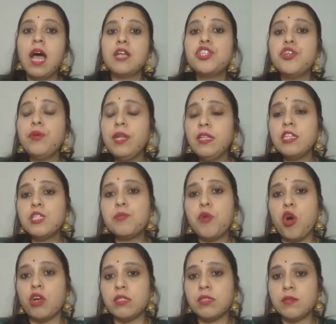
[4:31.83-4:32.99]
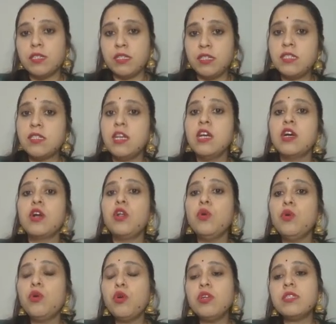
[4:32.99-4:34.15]
During this process,
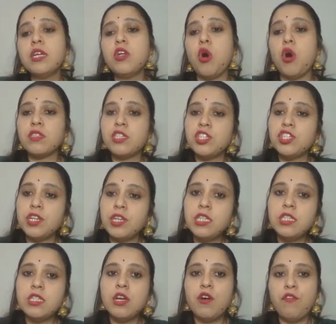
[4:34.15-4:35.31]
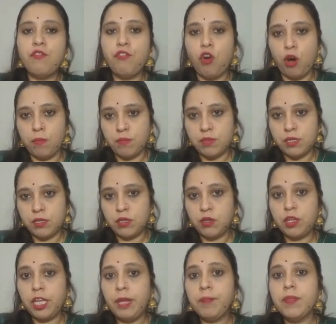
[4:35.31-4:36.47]
glucose and oxygen is formed.
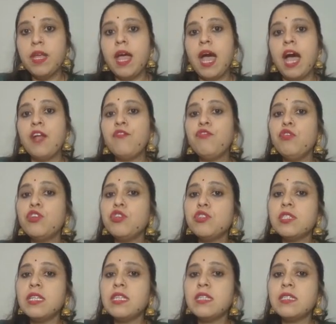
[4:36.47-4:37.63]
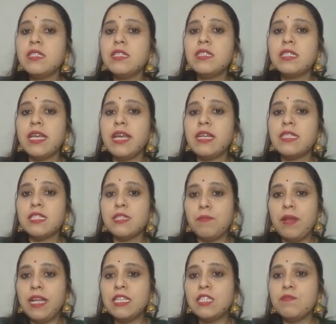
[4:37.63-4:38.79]
Okay, and photosynthesis takes
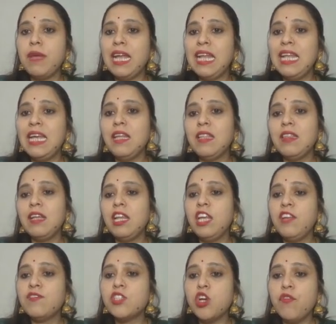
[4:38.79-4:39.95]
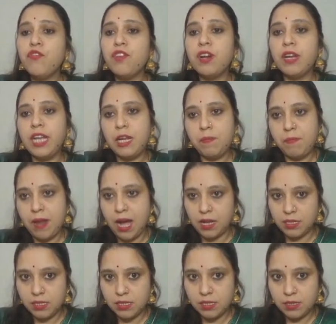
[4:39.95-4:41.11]
place mainly in the leaves of green
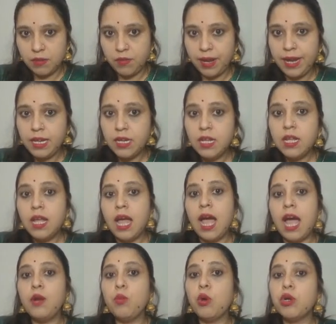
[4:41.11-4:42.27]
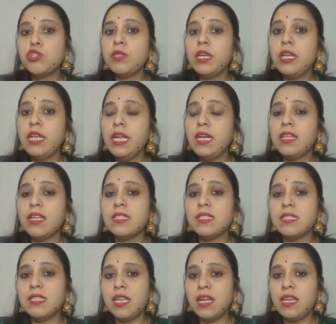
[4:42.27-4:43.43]
plants, right? And what do they need?
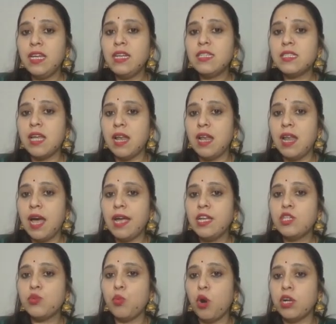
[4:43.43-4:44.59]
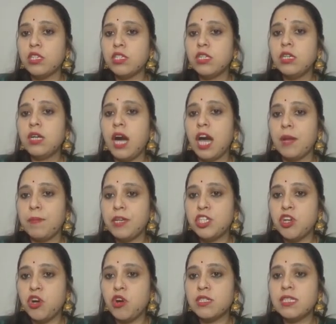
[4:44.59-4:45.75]
They need sunlight, water, carbon
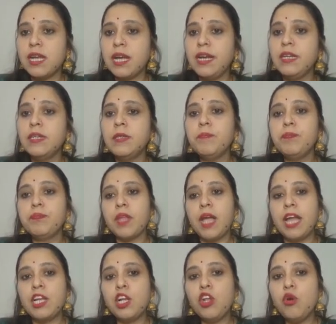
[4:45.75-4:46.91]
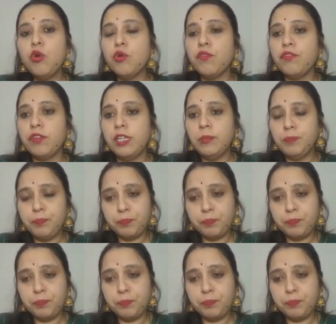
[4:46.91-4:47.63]
dioxide and chlorophyll